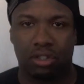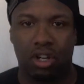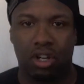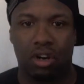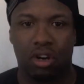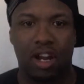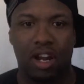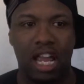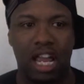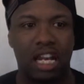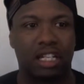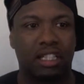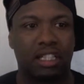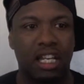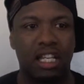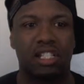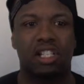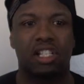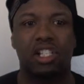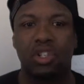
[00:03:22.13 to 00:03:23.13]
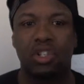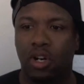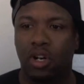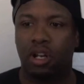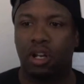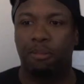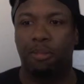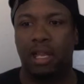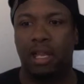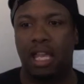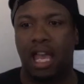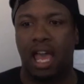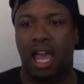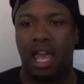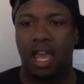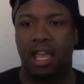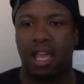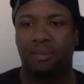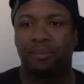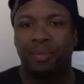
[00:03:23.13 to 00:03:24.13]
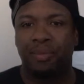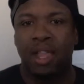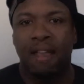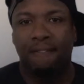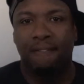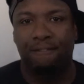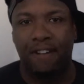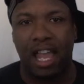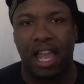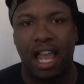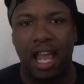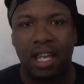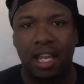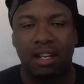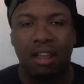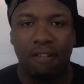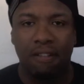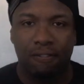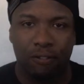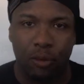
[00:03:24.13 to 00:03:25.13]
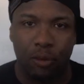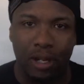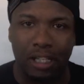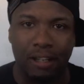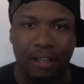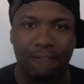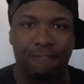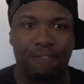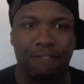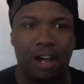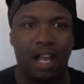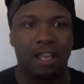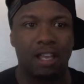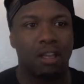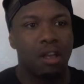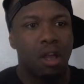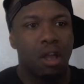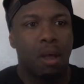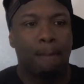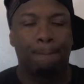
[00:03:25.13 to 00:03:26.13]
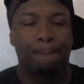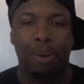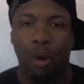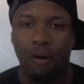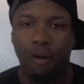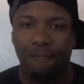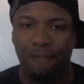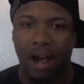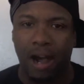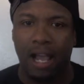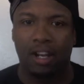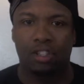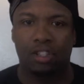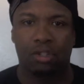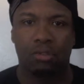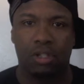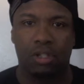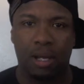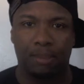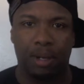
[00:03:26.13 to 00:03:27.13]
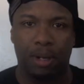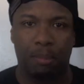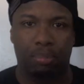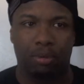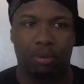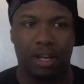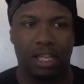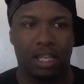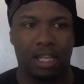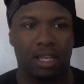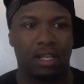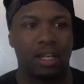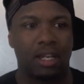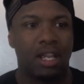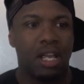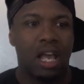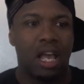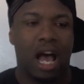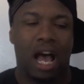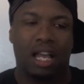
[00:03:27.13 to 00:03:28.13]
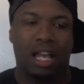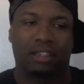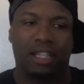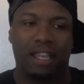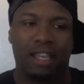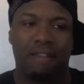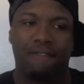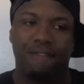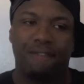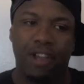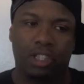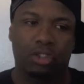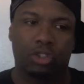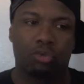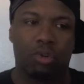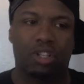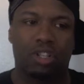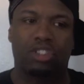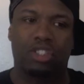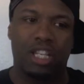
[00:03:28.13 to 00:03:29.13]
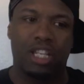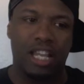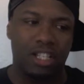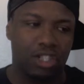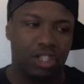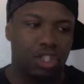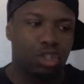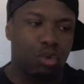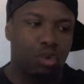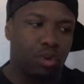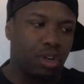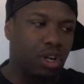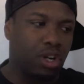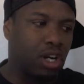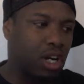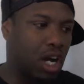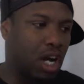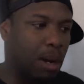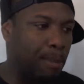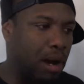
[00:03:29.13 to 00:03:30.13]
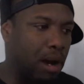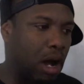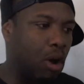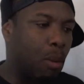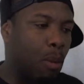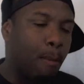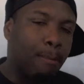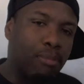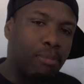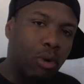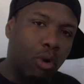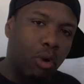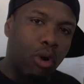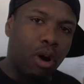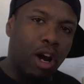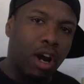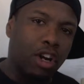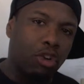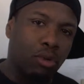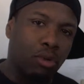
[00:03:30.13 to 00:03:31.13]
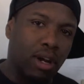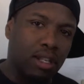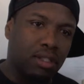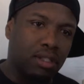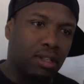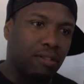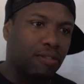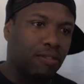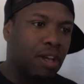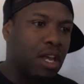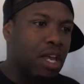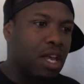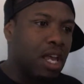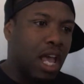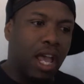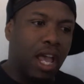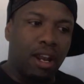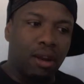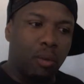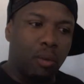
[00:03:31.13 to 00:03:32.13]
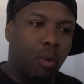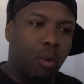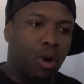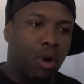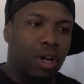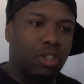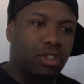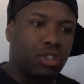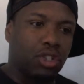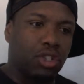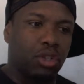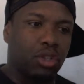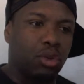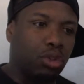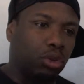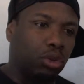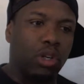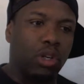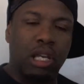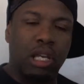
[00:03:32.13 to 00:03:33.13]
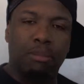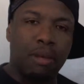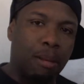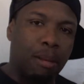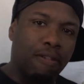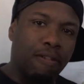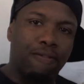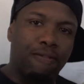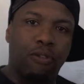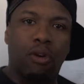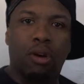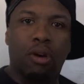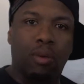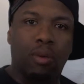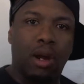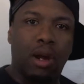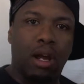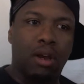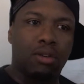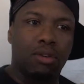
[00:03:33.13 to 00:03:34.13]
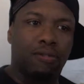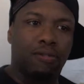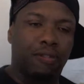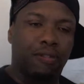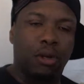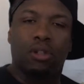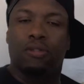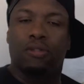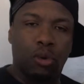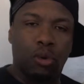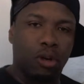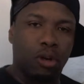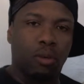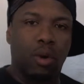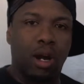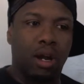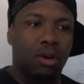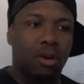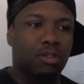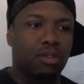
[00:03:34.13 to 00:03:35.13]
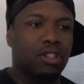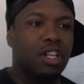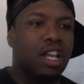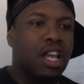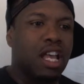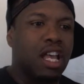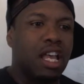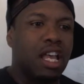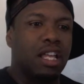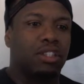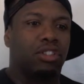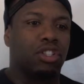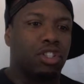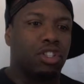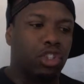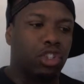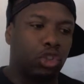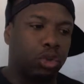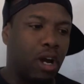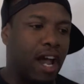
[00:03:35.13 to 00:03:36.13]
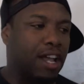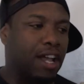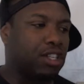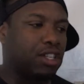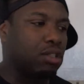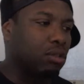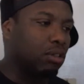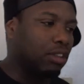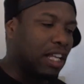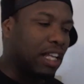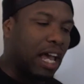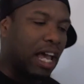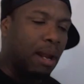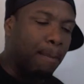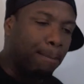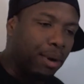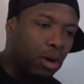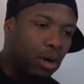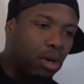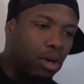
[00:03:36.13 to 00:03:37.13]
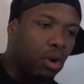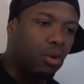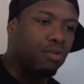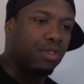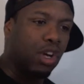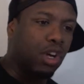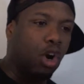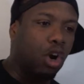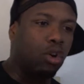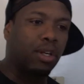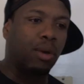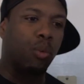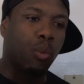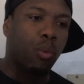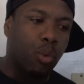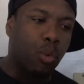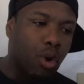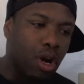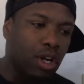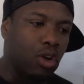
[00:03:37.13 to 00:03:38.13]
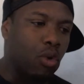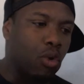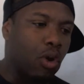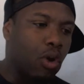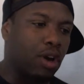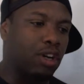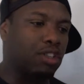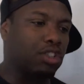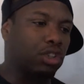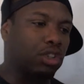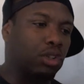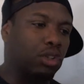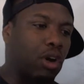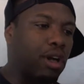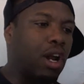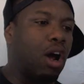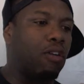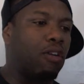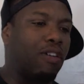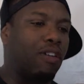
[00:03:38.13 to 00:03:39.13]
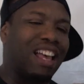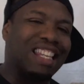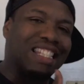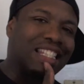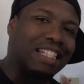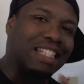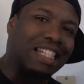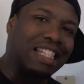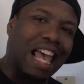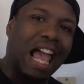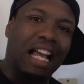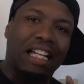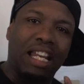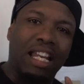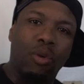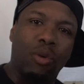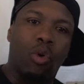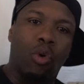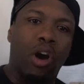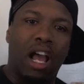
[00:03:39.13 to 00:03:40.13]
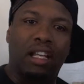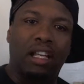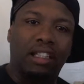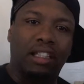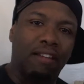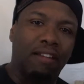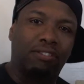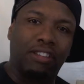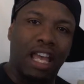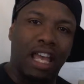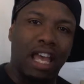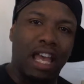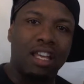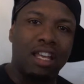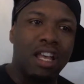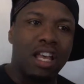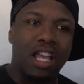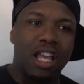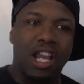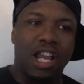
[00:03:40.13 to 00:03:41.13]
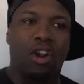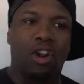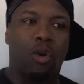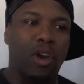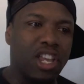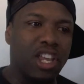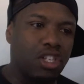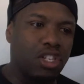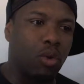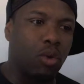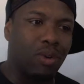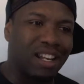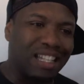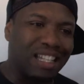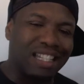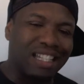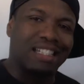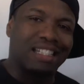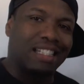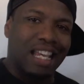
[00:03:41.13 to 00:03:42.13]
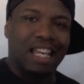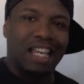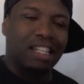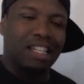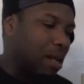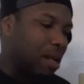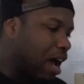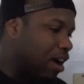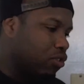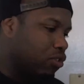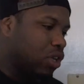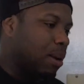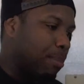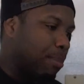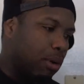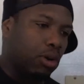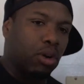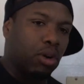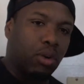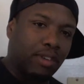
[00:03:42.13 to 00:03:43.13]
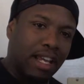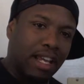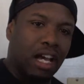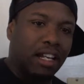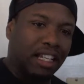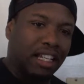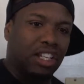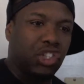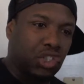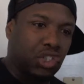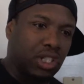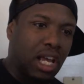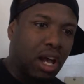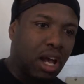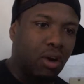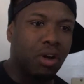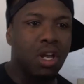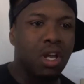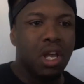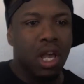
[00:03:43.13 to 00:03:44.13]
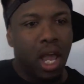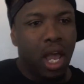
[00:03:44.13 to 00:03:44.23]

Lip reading: All right? This is going to be a fan-friendly fight. Both fighters going to come to bring it. I think Victor Ortiz is going to come out more aggressive in a 1, 2, 3, maybe 4 rounds, first 4 rounds, to try to let Berto know that we're going to start off exactly where I left at. He's going to sit Andre Berto down like a child.